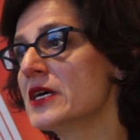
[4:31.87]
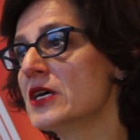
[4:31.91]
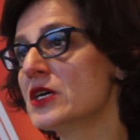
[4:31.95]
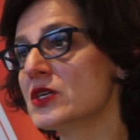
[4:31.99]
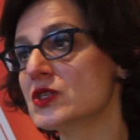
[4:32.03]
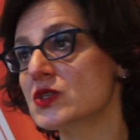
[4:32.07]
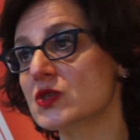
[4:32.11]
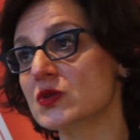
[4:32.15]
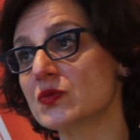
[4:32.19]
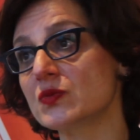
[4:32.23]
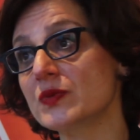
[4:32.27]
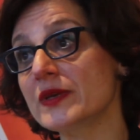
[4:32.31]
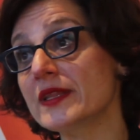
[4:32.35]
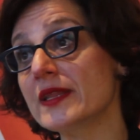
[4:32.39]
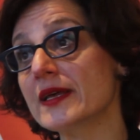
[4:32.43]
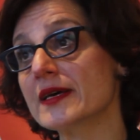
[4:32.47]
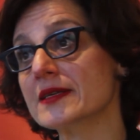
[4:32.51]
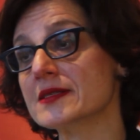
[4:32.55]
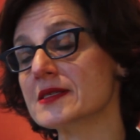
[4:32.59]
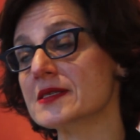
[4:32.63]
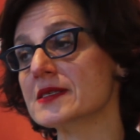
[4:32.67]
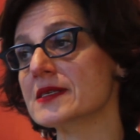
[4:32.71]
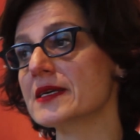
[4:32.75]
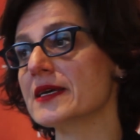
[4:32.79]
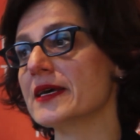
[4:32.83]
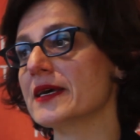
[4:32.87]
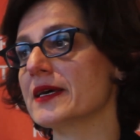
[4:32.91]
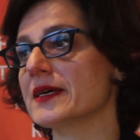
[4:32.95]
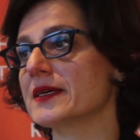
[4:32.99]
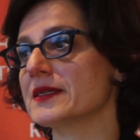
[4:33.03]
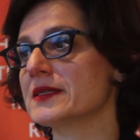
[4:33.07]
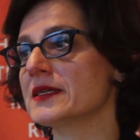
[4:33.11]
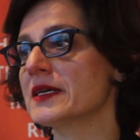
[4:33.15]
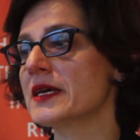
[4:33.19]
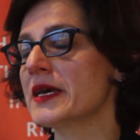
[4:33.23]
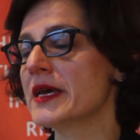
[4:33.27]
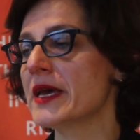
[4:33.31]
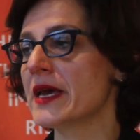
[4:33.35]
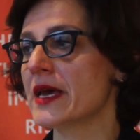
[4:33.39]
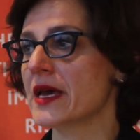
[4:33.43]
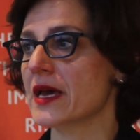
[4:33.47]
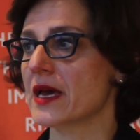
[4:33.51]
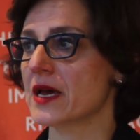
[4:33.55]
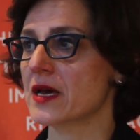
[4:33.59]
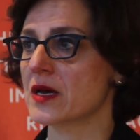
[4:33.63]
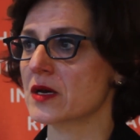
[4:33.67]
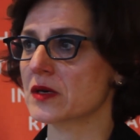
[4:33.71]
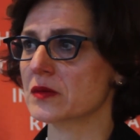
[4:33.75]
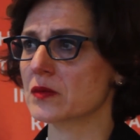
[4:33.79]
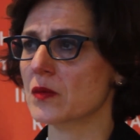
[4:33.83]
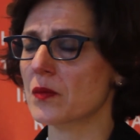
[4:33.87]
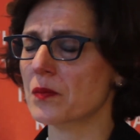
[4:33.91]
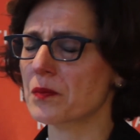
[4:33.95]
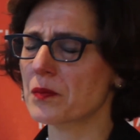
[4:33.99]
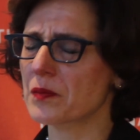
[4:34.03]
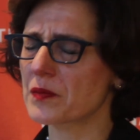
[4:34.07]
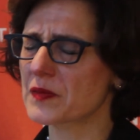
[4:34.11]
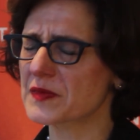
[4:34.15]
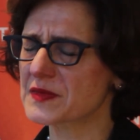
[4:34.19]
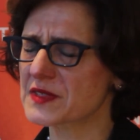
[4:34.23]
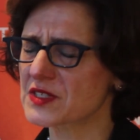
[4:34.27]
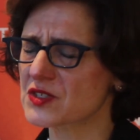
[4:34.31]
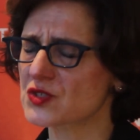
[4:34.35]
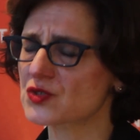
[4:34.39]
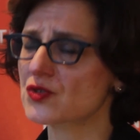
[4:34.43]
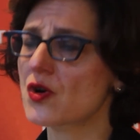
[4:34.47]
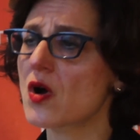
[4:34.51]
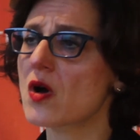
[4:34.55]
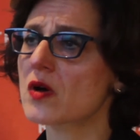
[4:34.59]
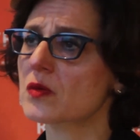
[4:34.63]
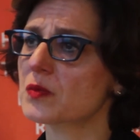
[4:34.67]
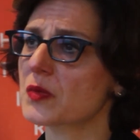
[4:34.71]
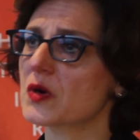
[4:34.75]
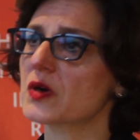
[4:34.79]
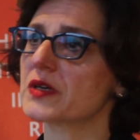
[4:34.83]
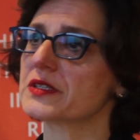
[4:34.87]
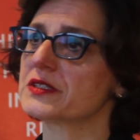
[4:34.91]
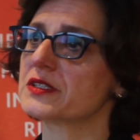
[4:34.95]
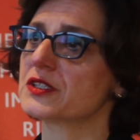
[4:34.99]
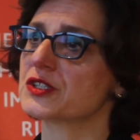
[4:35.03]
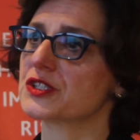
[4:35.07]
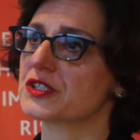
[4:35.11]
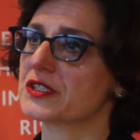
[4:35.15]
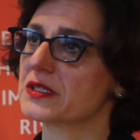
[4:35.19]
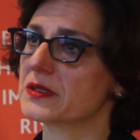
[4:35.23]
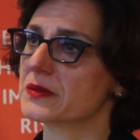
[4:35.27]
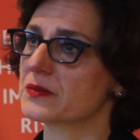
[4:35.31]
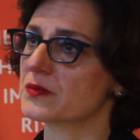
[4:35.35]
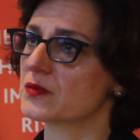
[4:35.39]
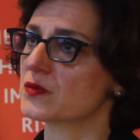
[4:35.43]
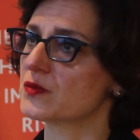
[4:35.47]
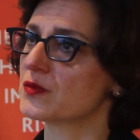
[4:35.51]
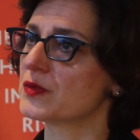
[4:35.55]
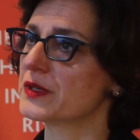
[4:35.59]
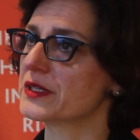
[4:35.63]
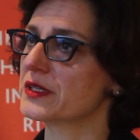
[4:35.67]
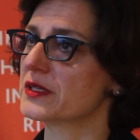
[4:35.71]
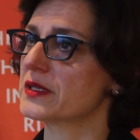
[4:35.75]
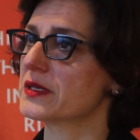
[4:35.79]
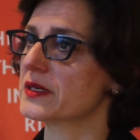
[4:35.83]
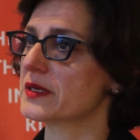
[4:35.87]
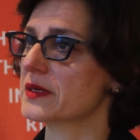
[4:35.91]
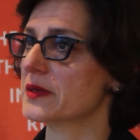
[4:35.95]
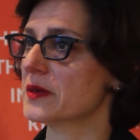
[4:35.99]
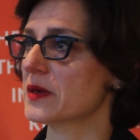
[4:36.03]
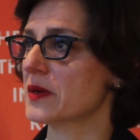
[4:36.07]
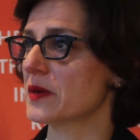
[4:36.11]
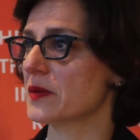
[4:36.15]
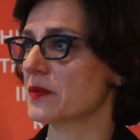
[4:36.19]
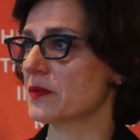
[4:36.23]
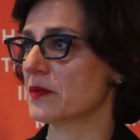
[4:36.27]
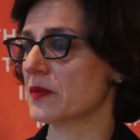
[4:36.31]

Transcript: So with that said, a strong partnership with the